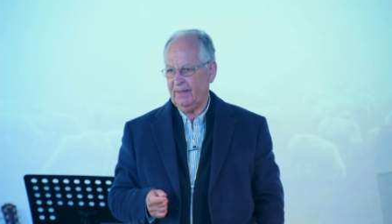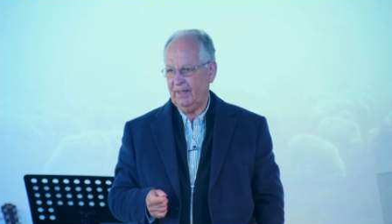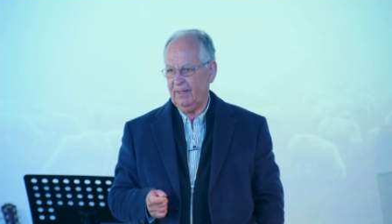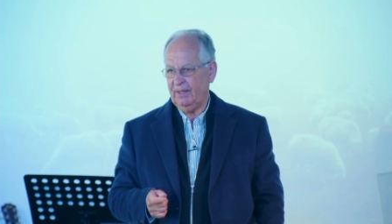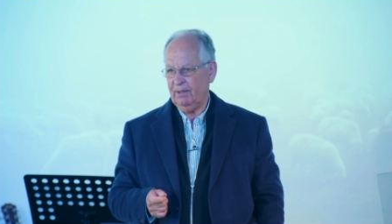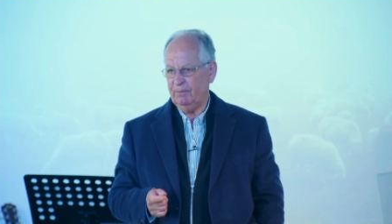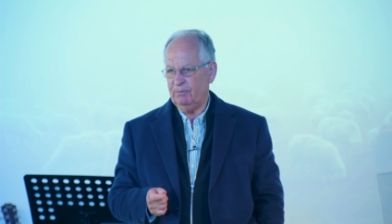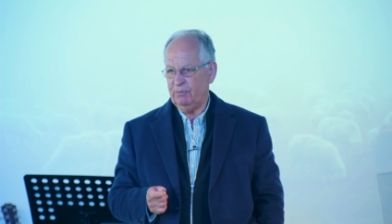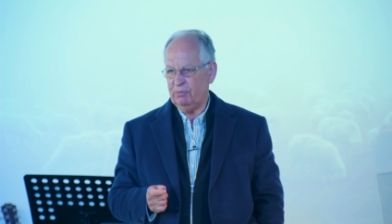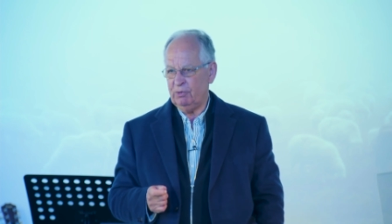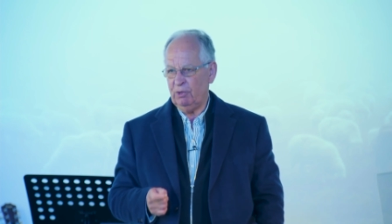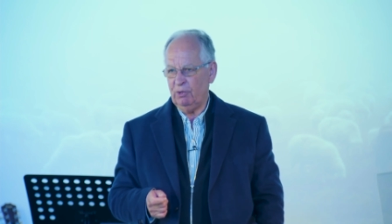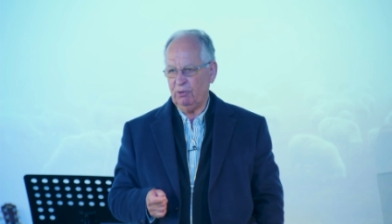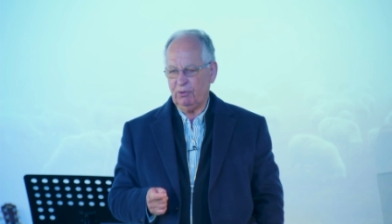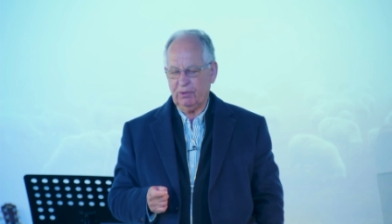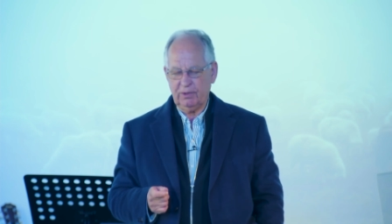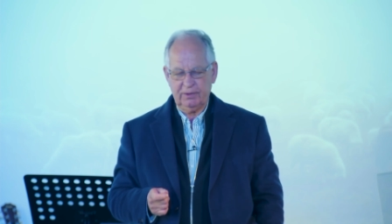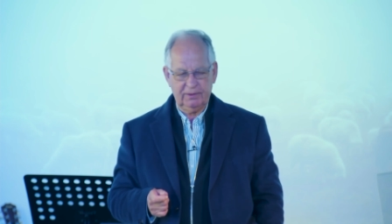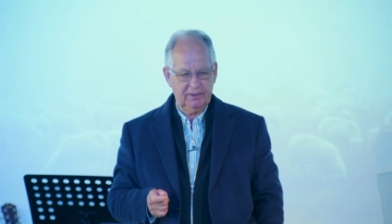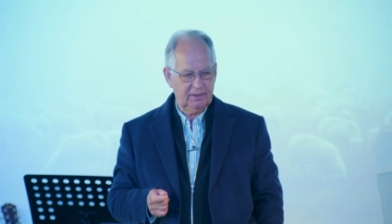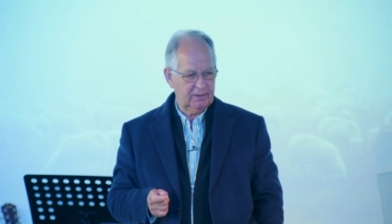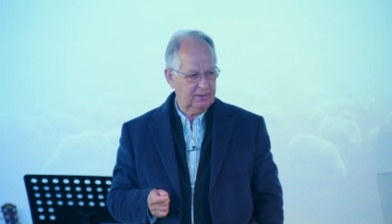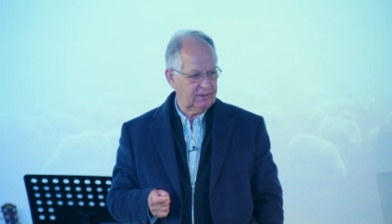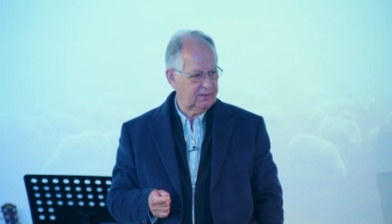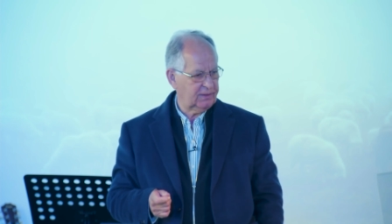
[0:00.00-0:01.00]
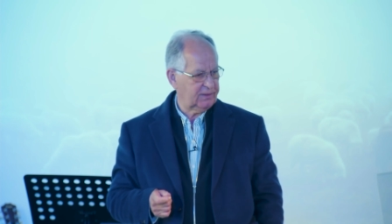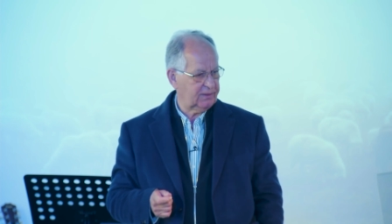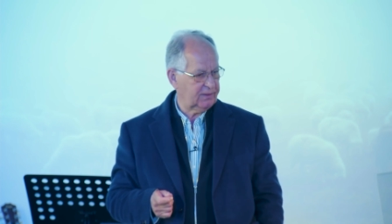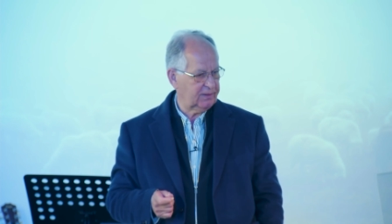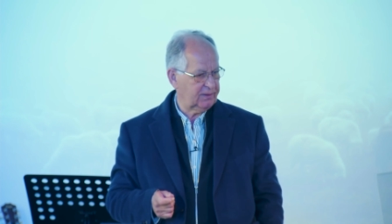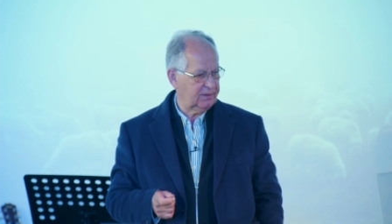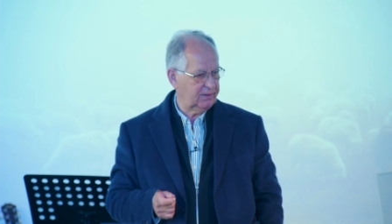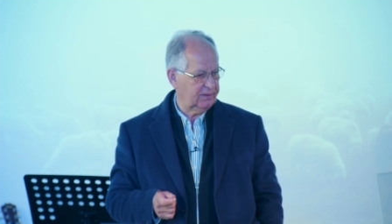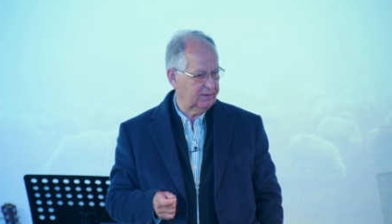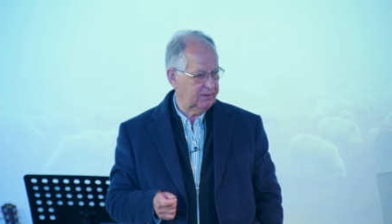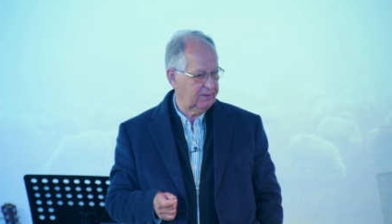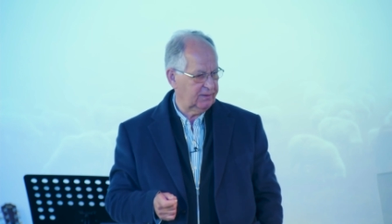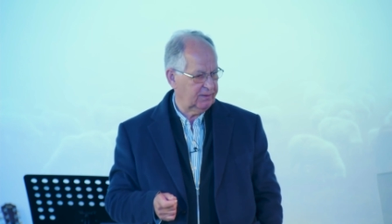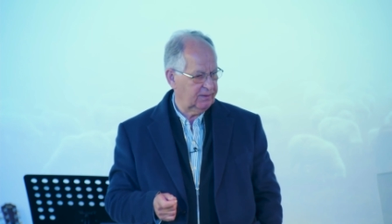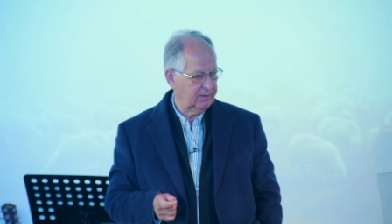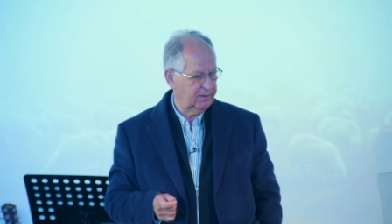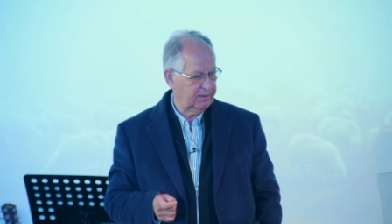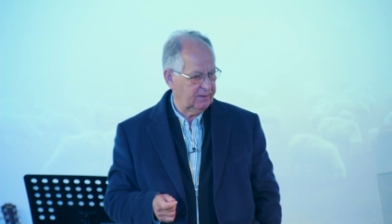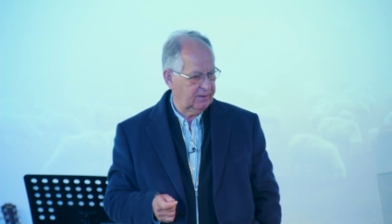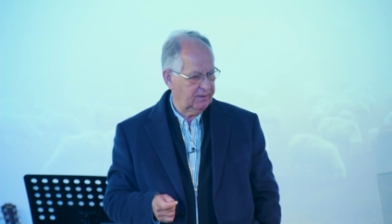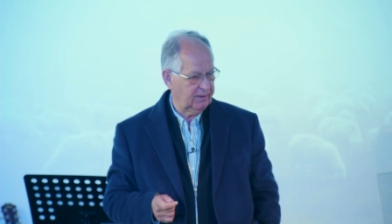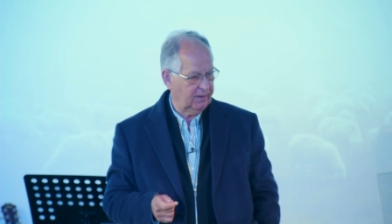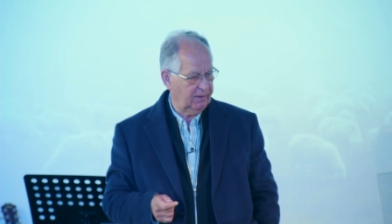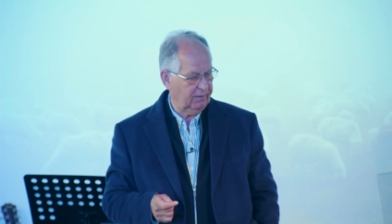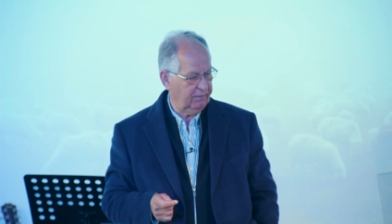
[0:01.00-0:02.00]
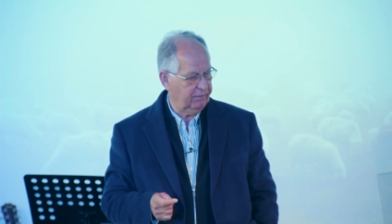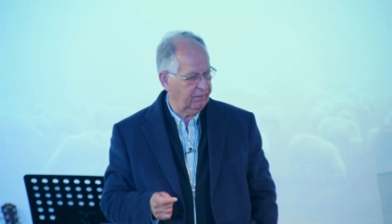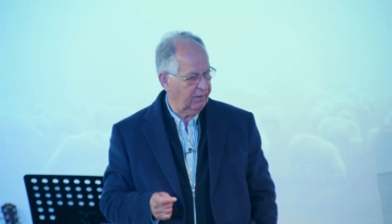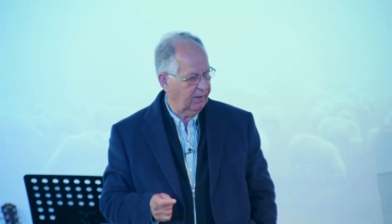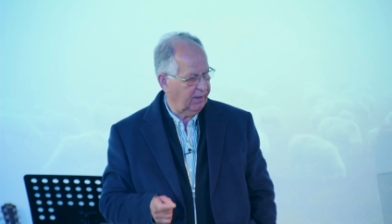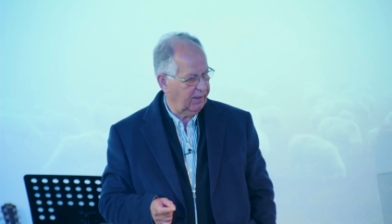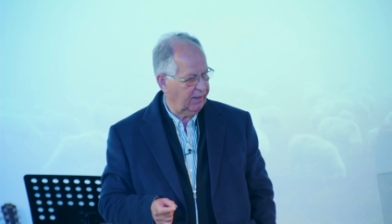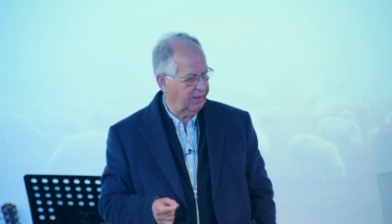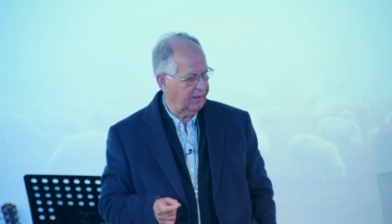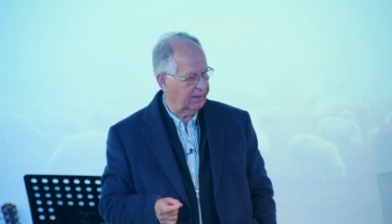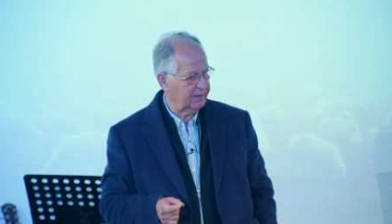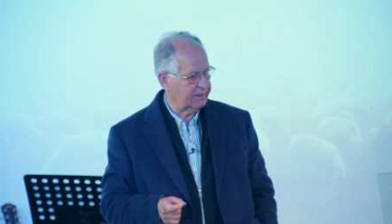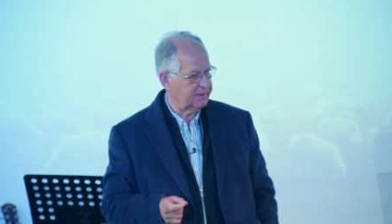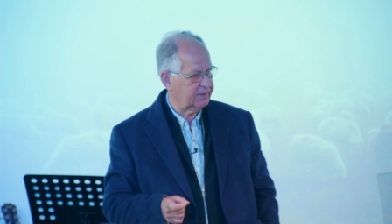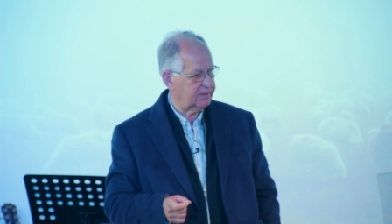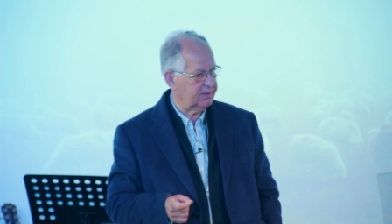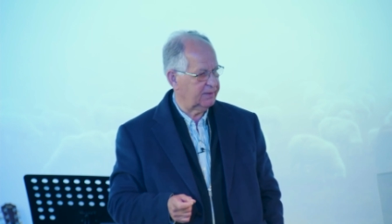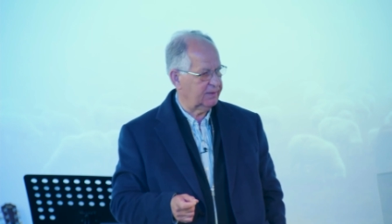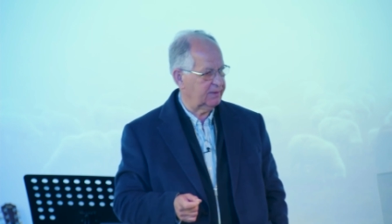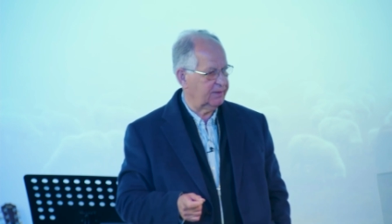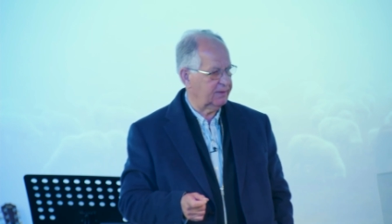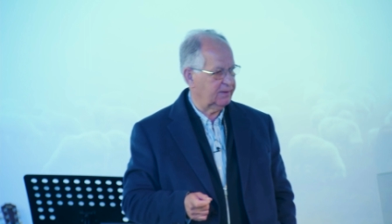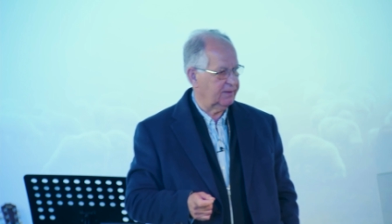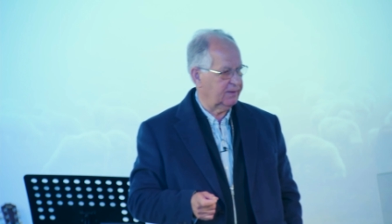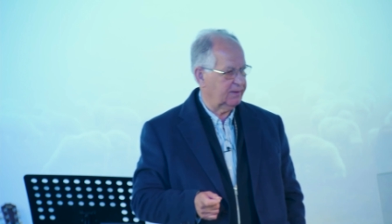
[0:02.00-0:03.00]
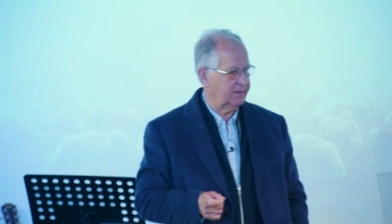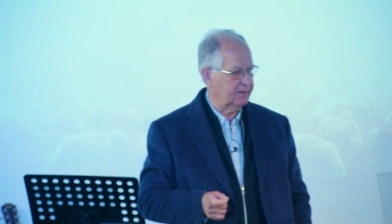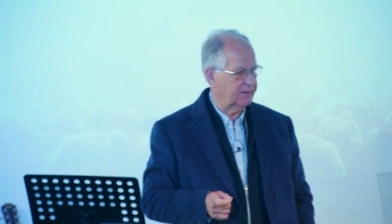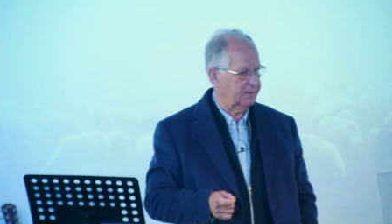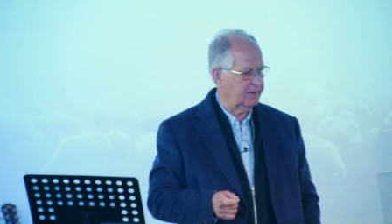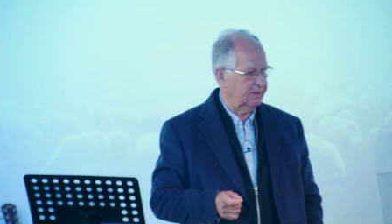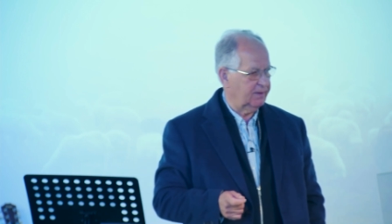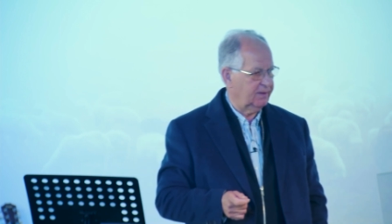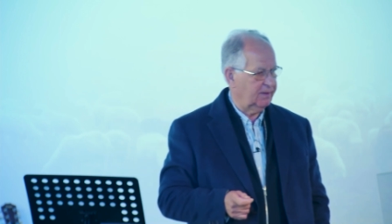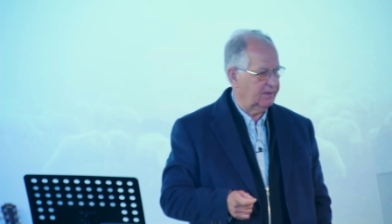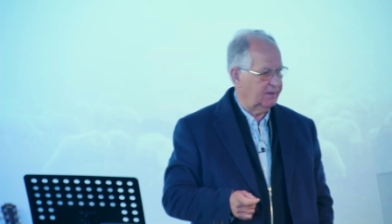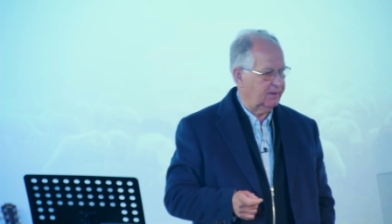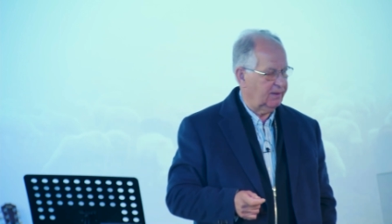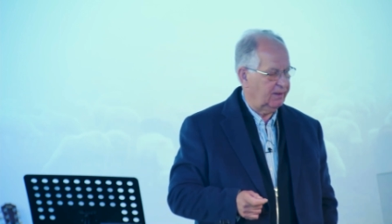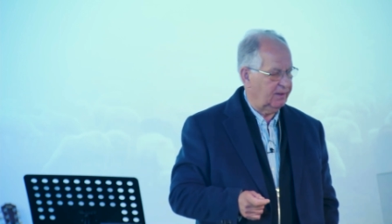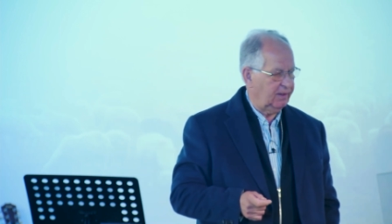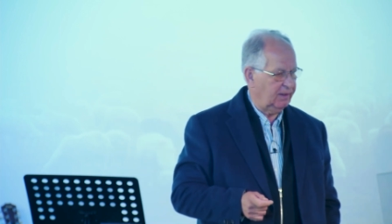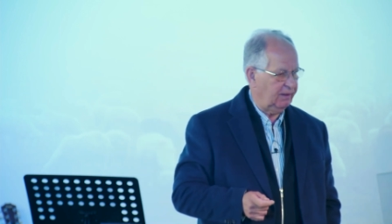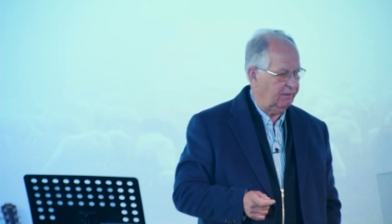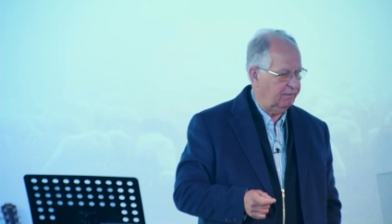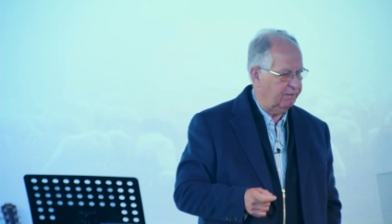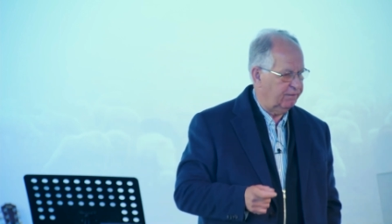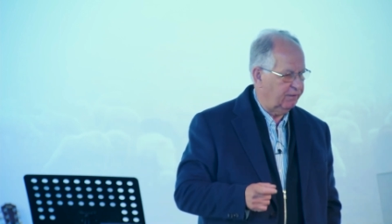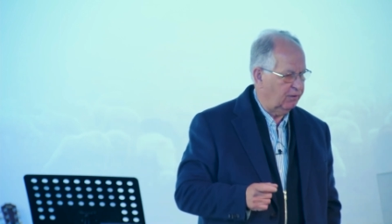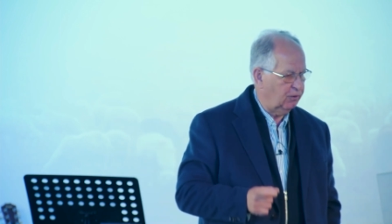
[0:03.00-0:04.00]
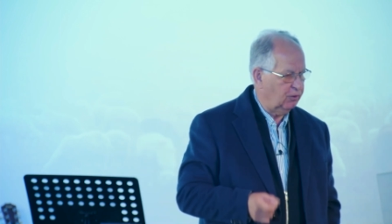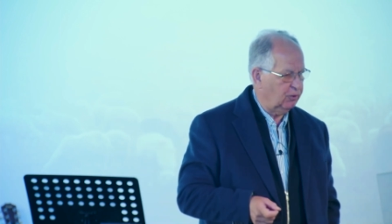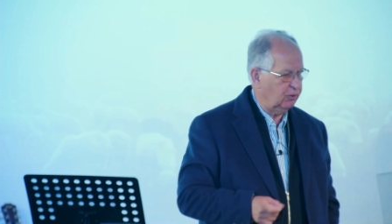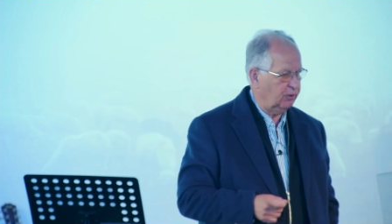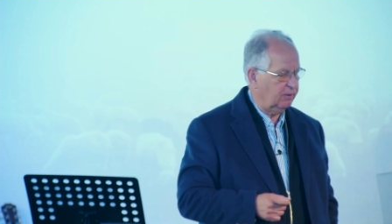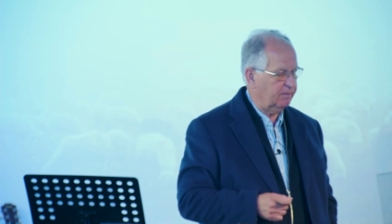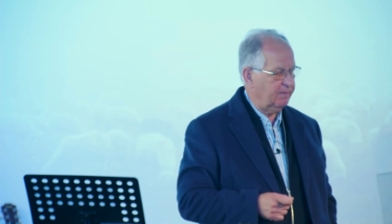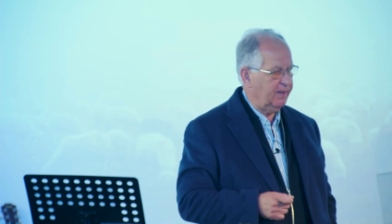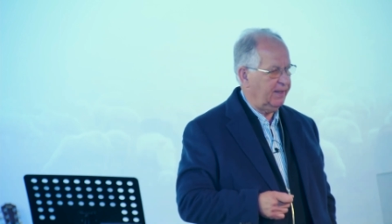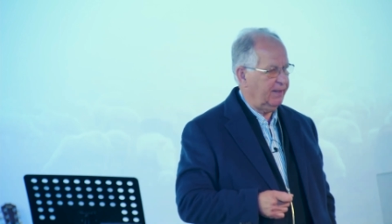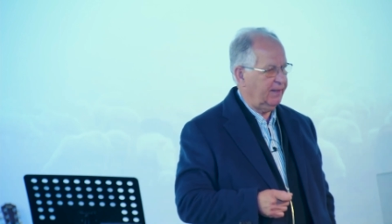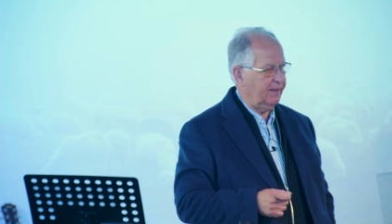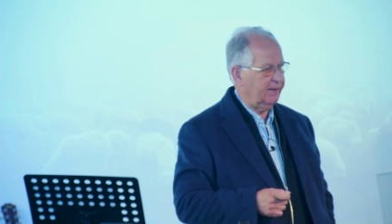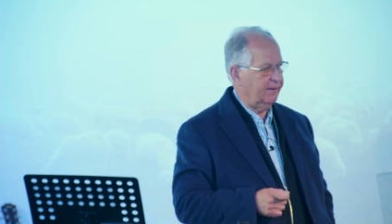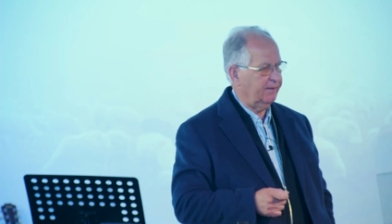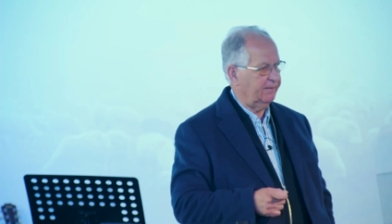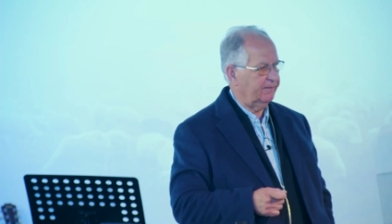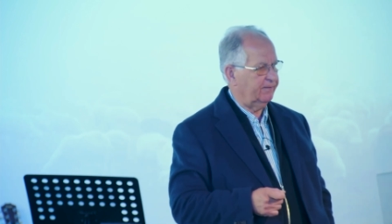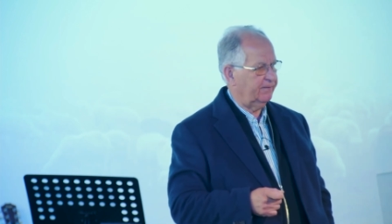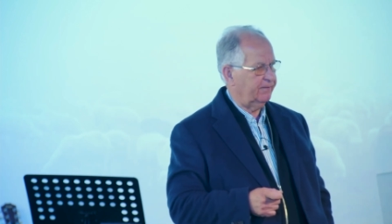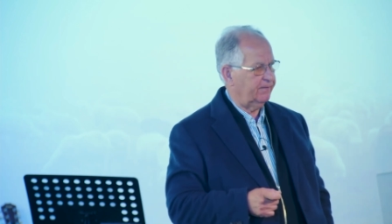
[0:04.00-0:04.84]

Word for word: In a brokenness of heart, he phoned me,